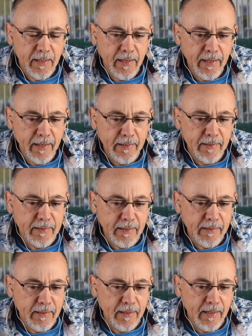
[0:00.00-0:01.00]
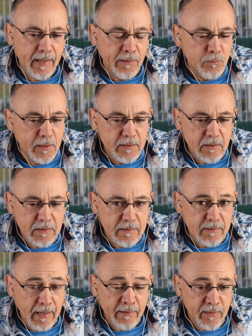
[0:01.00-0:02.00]
and I
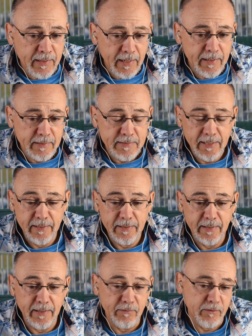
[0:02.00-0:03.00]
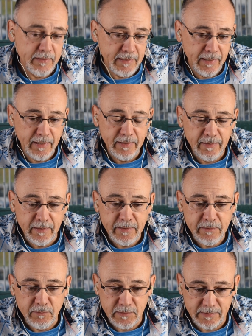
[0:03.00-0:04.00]
think I attended every day that
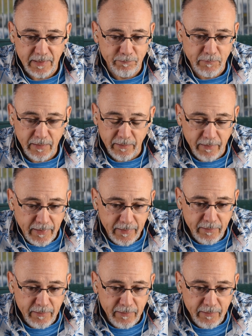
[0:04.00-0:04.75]
he was up there,